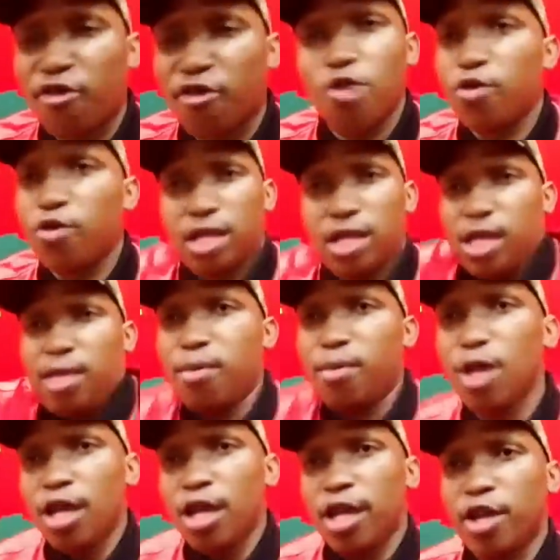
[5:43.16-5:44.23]
fall with him
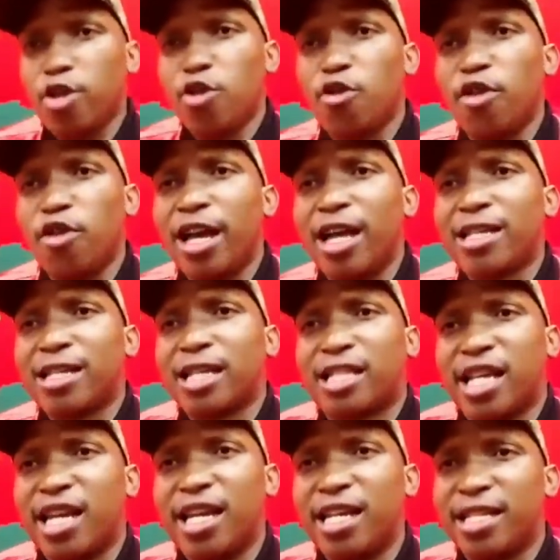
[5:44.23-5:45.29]
you, as a
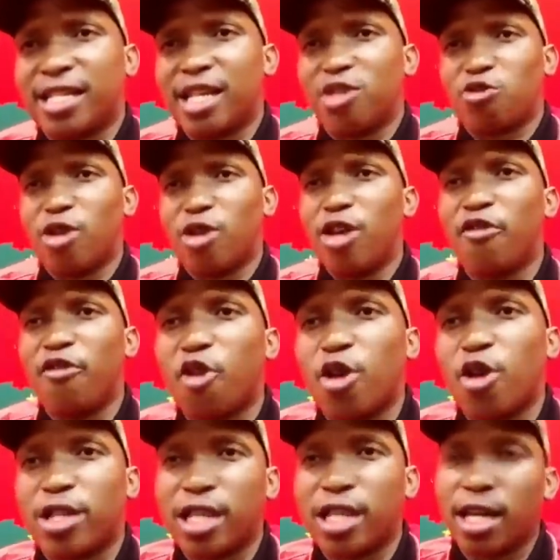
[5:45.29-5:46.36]
journalist as well, you've
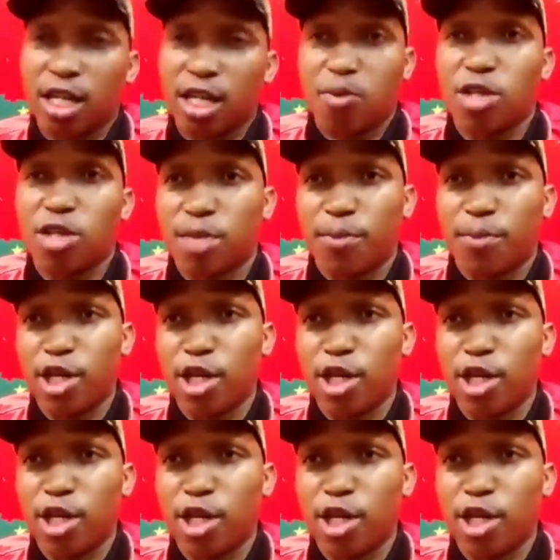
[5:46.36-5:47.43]
got a responsibility
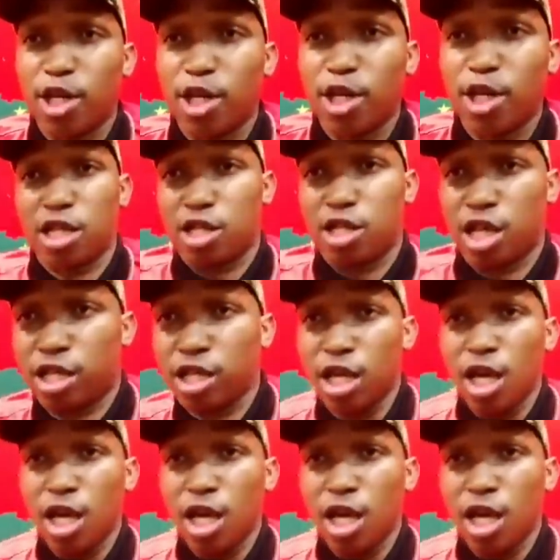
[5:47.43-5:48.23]
to understand that.